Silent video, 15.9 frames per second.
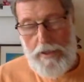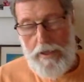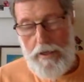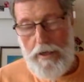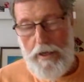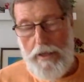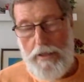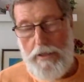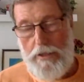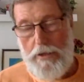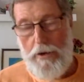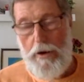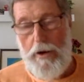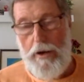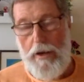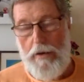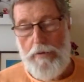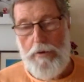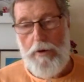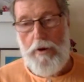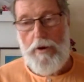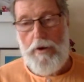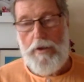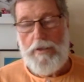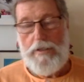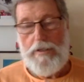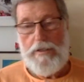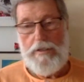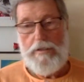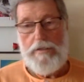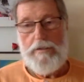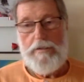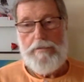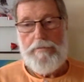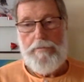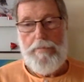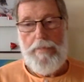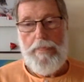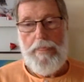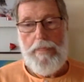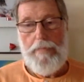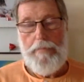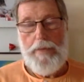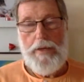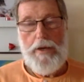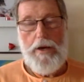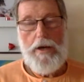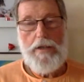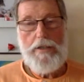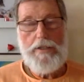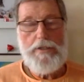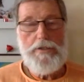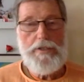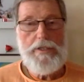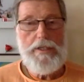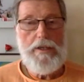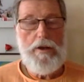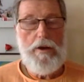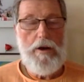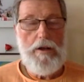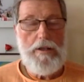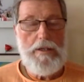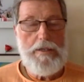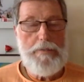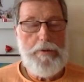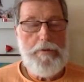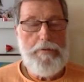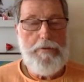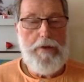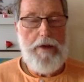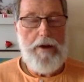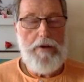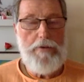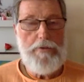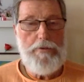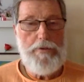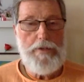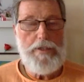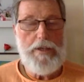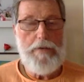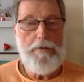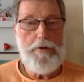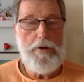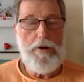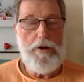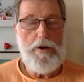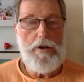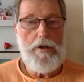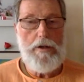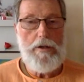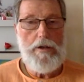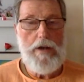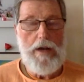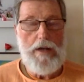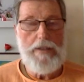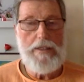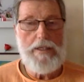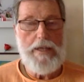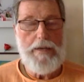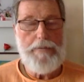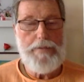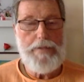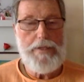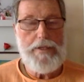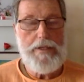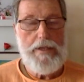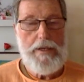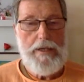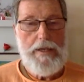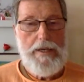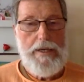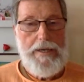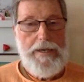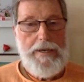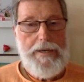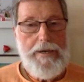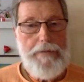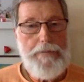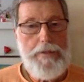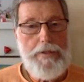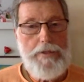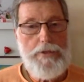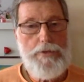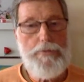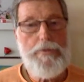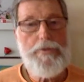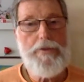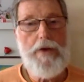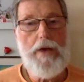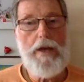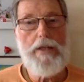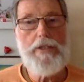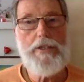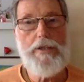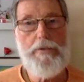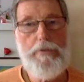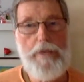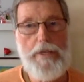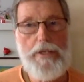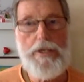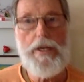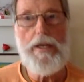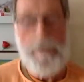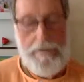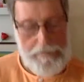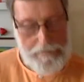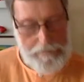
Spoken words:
There's a great story, of course, because you see all these profound philosophical concepts come into mythology eventually.